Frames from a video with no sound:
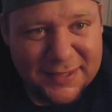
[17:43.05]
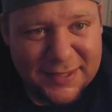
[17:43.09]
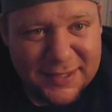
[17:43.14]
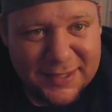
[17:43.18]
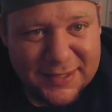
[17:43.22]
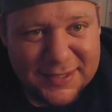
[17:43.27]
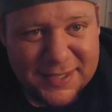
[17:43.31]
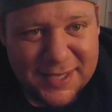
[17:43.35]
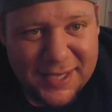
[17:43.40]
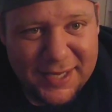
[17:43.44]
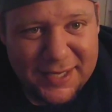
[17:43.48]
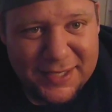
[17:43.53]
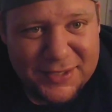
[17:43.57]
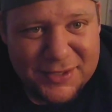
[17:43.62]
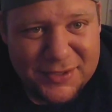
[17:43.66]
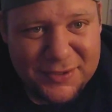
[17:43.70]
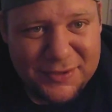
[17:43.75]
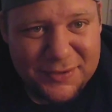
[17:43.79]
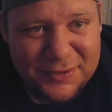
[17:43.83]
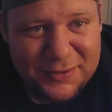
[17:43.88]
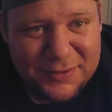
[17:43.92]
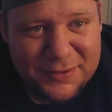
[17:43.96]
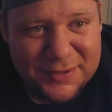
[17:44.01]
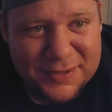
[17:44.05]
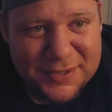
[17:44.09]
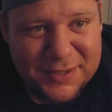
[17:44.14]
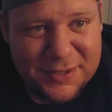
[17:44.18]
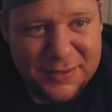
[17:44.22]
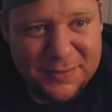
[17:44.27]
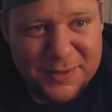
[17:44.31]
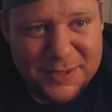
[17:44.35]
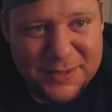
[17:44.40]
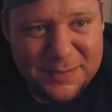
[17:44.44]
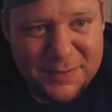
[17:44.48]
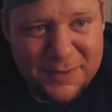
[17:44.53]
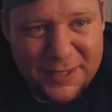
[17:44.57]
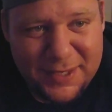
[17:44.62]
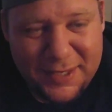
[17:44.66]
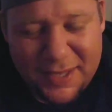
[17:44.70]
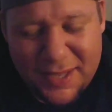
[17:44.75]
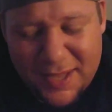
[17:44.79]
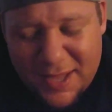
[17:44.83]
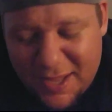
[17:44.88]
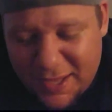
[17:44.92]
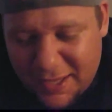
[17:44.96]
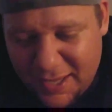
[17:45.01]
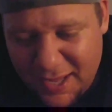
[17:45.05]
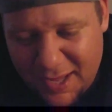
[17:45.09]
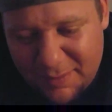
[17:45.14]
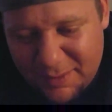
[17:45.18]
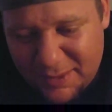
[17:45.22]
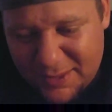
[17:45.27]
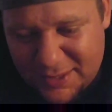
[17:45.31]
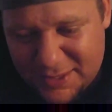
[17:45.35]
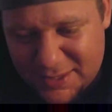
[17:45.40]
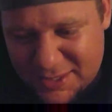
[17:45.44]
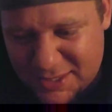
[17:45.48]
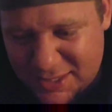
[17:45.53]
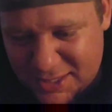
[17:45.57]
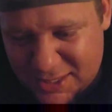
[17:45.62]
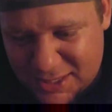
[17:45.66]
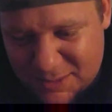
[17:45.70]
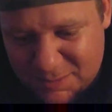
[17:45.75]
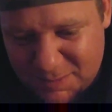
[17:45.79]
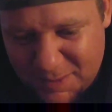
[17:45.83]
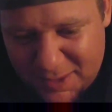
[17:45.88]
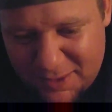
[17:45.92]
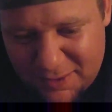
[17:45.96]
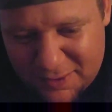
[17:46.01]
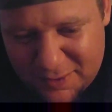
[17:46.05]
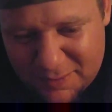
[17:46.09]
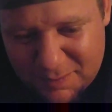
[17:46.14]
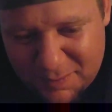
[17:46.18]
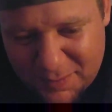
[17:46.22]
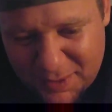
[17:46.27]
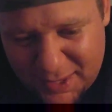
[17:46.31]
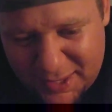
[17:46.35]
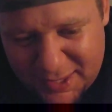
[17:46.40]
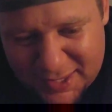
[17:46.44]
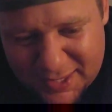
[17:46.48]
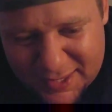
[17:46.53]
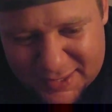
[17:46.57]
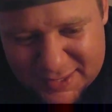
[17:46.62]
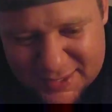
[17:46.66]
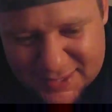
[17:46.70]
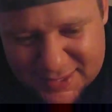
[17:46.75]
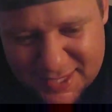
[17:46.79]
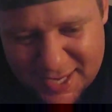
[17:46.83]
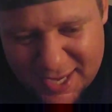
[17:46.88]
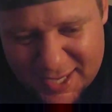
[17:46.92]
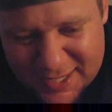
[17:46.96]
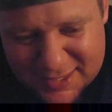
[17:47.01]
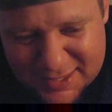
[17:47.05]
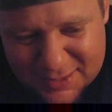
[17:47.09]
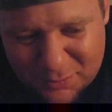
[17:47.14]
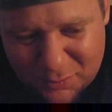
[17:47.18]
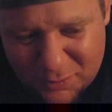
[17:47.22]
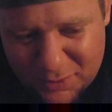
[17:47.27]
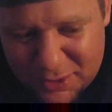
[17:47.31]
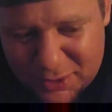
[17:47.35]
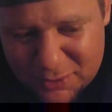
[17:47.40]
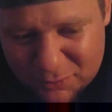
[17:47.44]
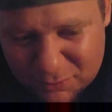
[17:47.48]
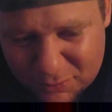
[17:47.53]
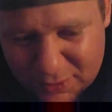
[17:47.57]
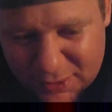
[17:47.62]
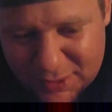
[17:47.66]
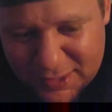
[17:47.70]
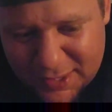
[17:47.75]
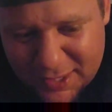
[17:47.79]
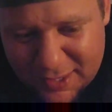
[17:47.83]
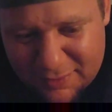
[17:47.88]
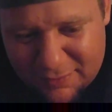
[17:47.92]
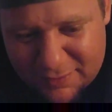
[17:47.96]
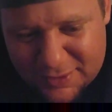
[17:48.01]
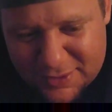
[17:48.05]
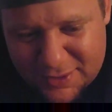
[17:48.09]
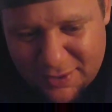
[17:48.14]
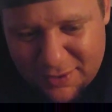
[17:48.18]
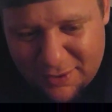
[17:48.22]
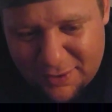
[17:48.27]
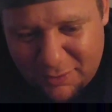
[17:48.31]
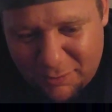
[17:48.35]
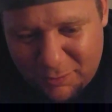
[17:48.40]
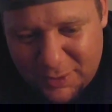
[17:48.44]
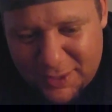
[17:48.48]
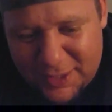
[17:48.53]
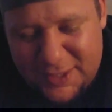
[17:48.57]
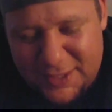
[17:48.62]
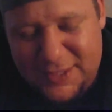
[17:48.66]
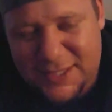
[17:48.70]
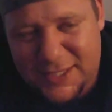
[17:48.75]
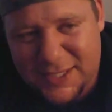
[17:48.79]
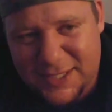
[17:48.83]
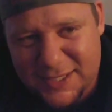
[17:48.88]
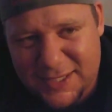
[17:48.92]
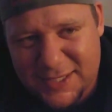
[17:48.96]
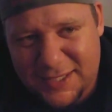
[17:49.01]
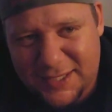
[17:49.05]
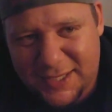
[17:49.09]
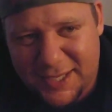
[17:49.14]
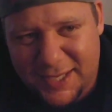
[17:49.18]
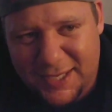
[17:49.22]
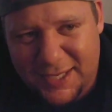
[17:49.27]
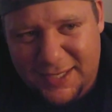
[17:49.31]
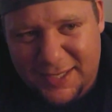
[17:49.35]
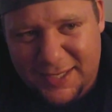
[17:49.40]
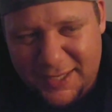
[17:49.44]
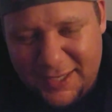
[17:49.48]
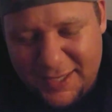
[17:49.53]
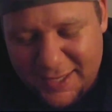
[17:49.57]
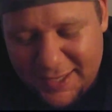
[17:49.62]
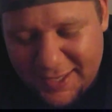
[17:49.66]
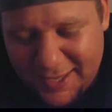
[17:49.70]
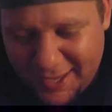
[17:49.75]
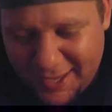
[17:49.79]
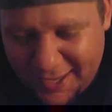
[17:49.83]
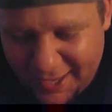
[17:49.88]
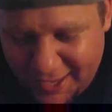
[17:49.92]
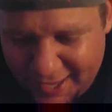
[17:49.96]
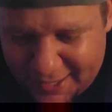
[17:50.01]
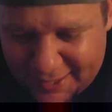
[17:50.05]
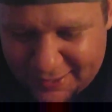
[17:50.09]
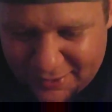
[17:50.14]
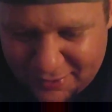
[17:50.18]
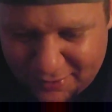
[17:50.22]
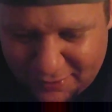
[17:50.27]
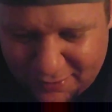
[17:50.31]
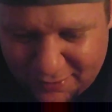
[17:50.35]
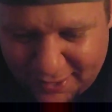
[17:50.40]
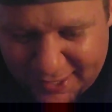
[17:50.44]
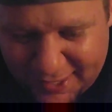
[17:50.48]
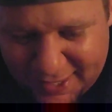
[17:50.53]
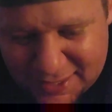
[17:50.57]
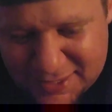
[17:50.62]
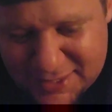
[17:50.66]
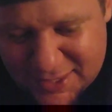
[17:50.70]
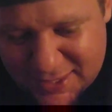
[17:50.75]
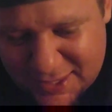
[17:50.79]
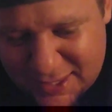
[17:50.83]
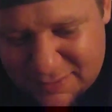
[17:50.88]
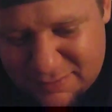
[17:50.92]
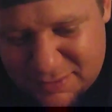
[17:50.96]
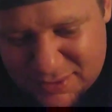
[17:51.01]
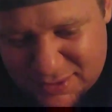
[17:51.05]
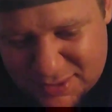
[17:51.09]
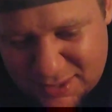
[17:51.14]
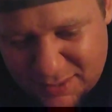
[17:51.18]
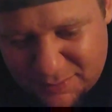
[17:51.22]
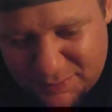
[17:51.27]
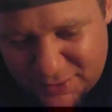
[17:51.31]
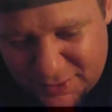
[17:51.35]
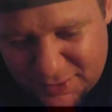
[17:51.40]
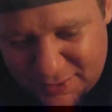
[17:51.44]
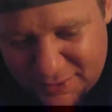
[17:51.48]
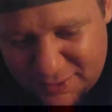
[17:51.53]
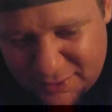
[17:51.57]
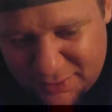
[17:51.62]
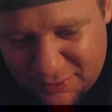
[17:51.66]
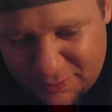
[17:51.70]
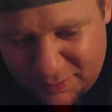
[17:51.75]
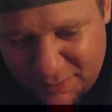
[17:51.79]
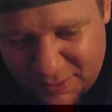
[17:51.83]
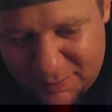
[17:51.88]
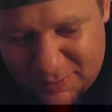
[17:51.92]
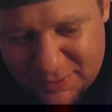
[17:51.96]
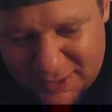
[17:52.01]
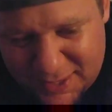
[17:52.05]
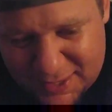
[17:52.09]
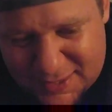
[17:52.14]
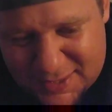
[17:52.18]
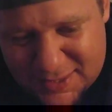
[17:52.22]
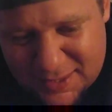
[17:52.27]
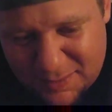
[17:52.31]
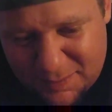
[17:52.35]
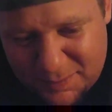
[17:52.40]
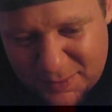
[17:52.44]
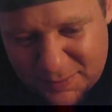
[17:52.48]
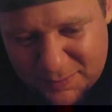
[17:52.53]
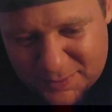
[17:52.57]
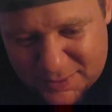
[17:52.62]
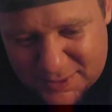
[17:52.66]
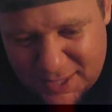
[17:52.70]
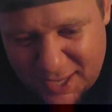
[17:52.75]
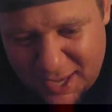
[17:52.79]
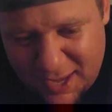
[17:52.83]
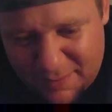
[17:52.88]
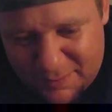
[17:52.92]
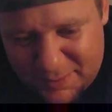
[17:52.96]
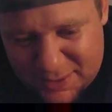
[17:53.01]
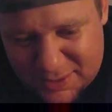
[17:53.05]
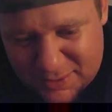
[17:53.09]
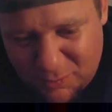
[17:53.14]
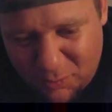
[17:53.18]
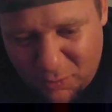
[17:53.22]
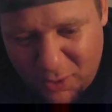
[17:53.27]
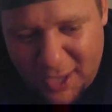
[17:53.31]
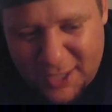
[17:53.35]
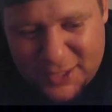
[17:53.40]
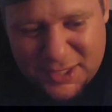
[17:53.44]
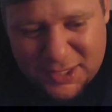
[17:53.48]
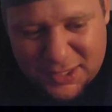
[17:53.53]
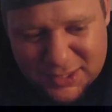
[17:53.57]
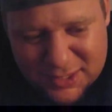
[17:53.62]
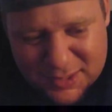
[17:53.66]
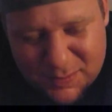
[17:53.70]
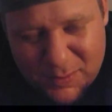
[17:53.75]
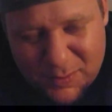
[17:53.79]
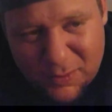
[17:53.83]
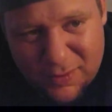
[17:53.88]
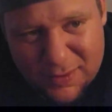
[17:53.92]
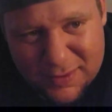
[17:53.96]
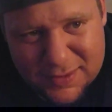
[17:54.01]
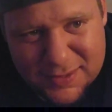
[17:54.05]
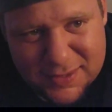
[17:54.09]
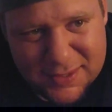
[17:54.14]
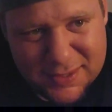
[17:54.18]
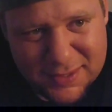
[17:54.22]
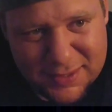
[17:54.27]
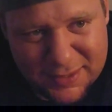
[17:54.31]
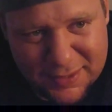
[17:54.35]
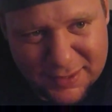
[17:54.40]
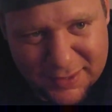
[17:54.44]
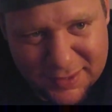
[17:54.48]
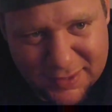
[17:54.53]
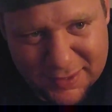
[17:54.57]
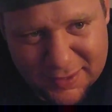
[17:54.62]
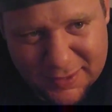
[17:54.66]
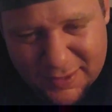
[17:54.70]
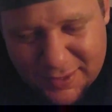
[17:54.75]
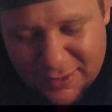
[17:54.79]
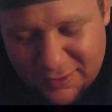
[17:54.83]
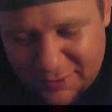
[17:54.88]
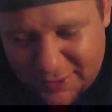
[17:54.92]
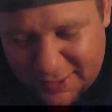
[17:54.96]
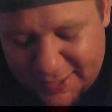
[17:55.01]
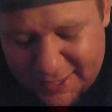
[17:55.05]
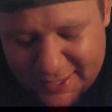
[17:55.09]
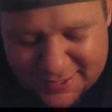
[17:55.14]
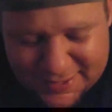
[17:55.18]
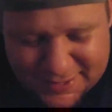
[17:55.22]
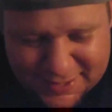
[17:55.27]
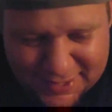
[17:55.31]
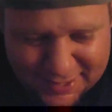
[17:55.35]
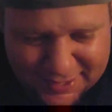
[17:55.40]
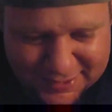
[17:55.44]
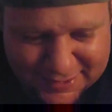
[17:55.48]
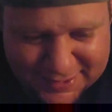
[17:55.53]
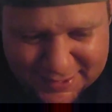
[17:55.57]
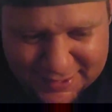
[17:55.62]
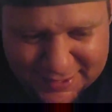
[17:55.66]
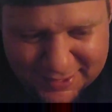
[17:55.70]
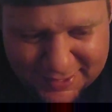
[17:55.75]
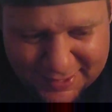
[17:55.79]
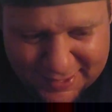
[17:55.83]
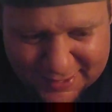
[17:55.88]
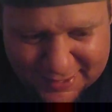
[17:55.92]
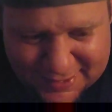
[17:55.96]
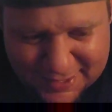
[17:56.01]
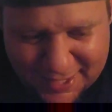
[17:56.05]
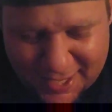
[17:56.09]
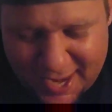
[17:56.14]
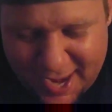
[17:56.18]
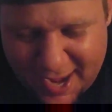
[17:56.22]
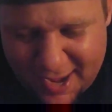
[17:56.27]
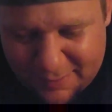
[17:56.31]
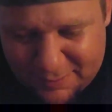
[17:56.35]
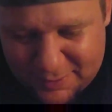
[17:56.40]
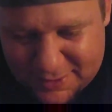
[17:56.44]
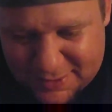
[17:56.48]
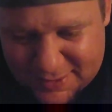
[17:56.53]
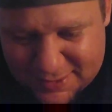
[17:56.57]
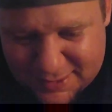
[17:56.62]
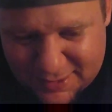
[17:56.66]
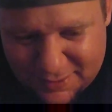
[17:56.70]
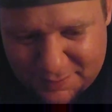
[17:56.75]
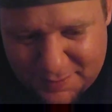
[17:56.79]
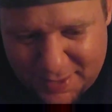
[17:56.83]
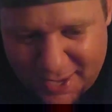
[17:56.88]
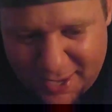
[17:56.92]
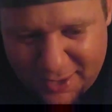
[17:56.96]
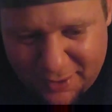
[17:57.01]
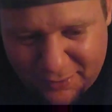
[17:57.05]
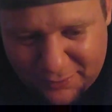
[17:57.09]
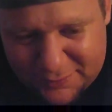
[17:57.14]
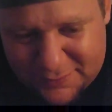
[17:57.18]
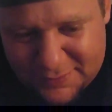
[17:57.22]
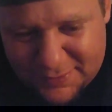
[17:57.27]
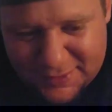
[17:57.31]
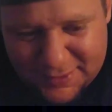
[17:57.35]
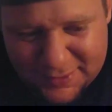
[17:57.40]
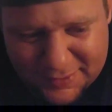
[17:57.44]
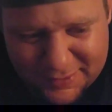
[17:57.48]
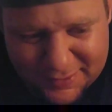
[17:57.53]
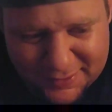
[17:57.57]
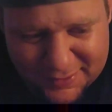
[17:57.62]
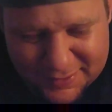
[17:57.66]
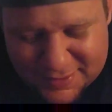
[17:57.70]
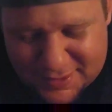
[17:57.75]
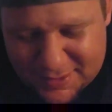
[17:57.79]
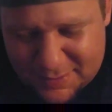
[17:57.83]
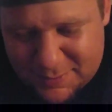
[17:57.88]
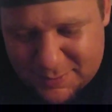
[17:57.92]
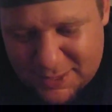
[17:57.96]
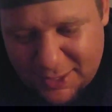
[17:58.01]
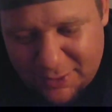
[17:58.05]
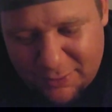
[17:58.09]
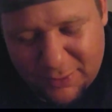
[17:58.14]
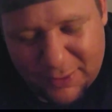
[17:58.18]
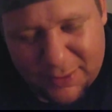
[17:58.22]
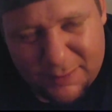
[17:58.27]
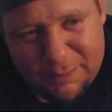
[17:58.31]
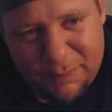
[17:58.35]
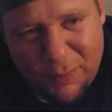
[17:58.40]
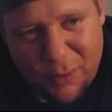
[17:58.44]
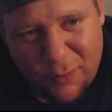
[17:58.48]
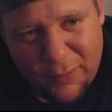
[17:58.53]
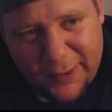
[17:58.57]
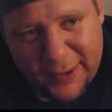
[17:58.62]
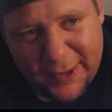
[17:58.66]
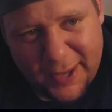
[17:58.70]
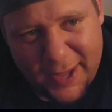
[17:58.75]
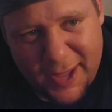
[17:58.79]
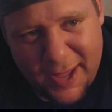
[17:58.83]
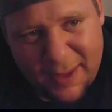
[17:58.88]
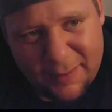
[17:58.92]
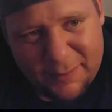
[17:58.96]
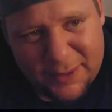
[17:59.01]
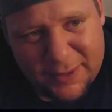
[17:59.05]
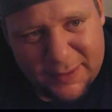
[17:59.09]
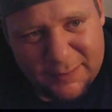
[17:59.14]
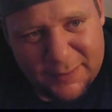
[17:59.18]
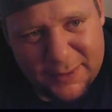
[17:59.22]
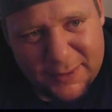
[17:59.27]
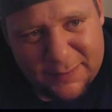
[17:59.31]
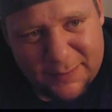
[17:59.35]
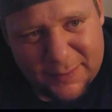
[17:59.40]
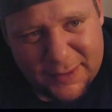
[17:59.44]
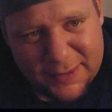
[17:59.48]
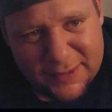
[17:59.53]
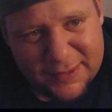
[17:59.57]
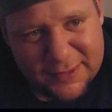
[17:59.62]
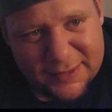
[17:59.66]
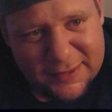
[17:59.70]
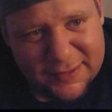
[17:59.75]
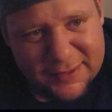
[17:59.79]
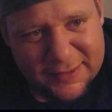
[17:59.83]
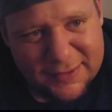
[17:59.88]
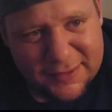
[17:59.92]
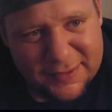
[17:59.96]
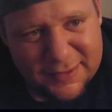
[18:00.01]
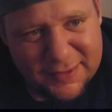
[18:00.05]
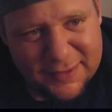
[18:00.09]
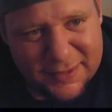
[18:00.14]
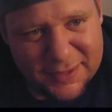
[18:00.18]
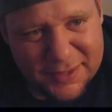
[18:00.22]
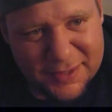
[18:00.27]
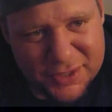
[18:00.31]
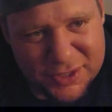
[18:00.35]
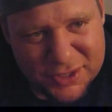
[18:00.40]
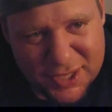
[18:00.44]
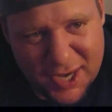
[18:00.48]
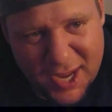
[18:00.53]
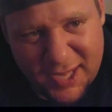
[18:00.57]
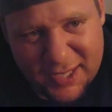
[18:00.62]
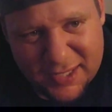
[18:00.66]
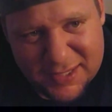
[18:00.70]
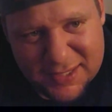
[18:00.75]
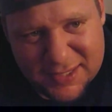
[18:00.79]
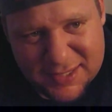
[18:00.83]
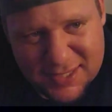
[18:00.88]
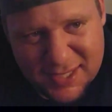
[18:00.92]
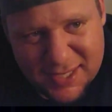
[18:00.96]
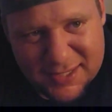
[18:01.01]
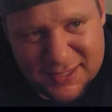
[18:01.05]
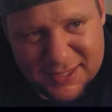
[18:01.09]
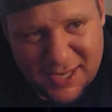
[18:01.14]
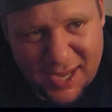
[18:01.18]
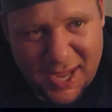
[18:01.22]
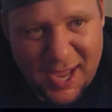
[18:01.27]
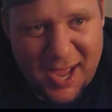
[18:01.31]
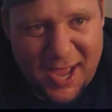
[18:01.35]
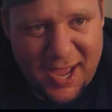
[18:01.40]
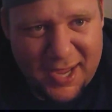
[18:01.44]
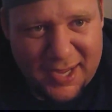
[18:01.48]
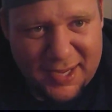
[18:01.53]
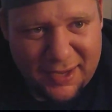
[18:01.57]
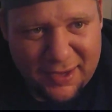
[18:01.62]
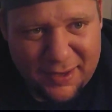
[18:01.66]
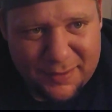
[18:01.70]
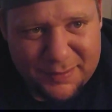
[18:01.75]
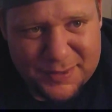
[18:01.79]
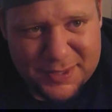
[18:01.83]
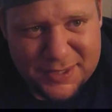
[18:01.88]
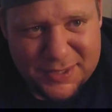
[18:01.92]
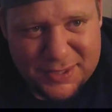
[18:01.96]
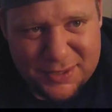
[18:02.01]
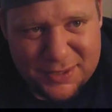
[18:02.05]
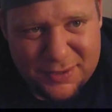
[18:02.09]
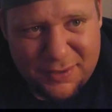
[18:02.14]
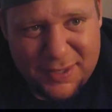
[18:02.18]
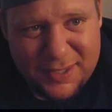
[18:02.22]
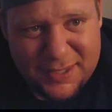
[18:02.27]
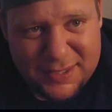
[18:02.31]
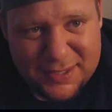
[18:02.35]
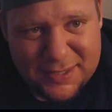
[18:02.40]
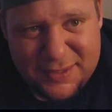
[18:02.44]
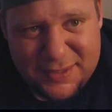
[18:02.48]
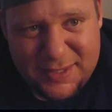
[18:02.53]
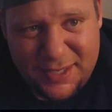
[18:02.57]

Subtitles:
That's kind of true. So much money. Yeah, I mean, you spend all your money on these guys, and what do you really get in return? A winning season? Like, I don't know. I guess it gives you something to do. Maybe that's some people's hobby is watching sports. You know, I guess I could see that as a hobby somehow. Seems like a really boring hobby to me, but... Shally says hi. Hubson Choice.